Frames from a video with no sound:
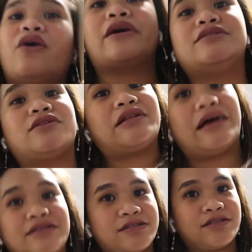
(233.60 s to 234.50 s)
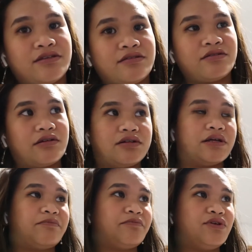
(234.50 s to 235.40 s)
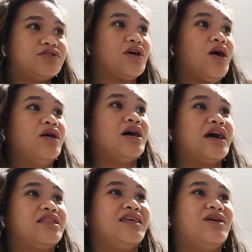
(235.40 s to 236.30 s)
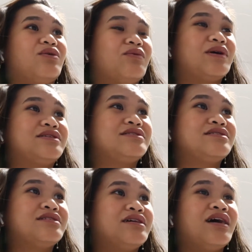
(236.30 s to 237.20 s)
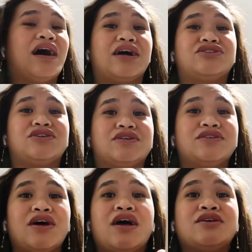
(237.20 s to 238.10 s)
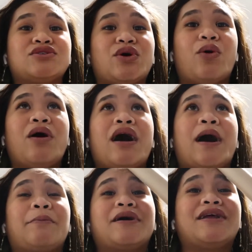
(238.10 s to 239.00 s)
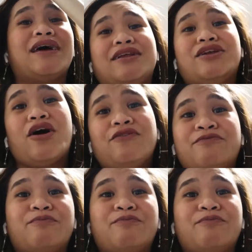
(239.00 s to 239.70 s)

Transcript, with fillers: Okay, so the last clip you saw, I think, was at church. So I'm gonna end it off